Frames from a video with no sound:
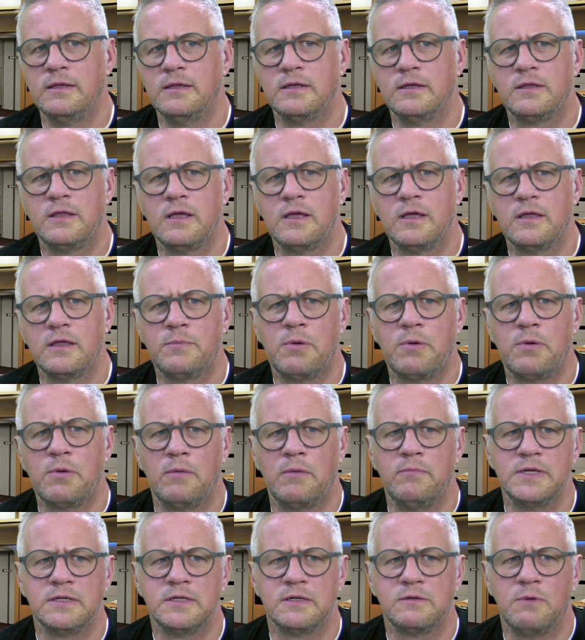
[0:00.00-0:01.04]
the other
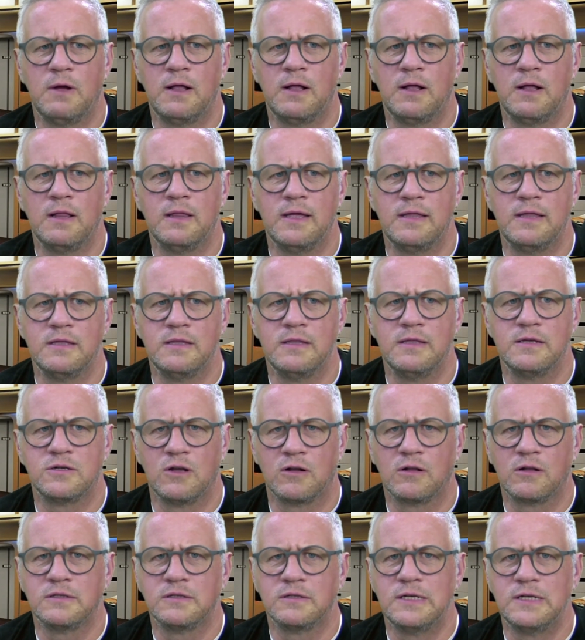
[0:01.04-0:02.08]
problem is as well then the
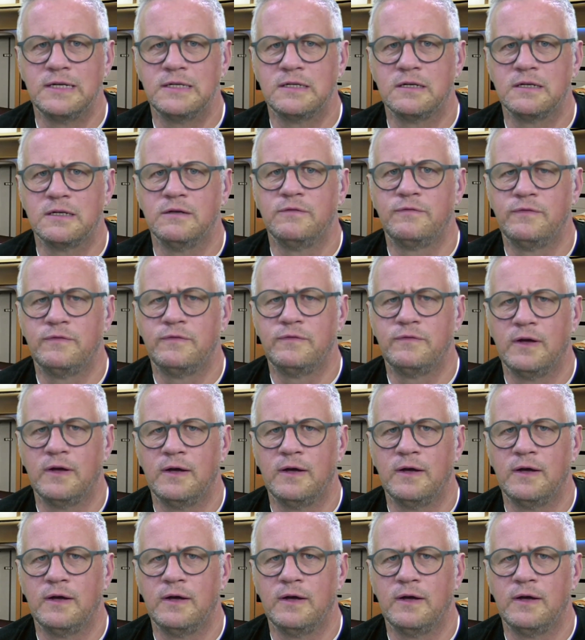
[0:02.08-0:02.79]
subtleties of